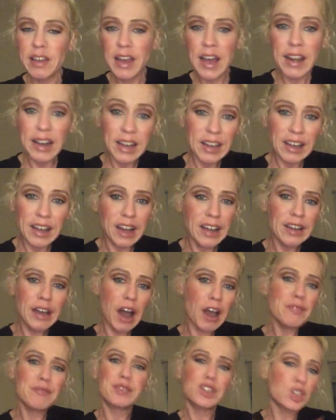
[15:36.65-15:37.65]
And
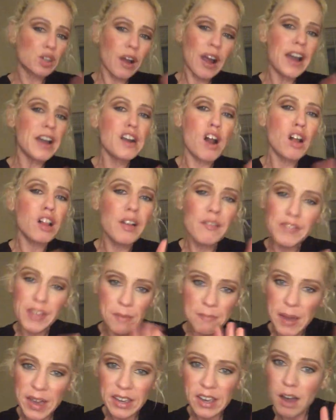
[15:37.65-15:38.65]
I've tried all of the
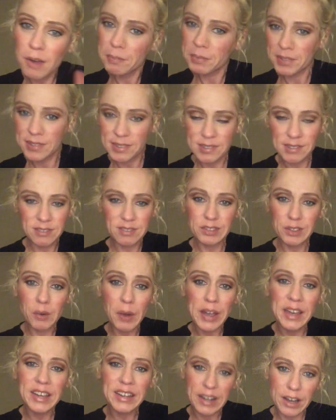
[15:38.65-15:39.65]
makeups. So
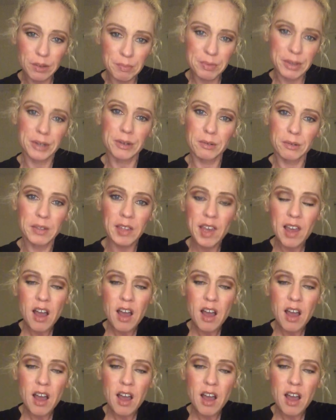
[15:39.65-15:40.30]
I can help you.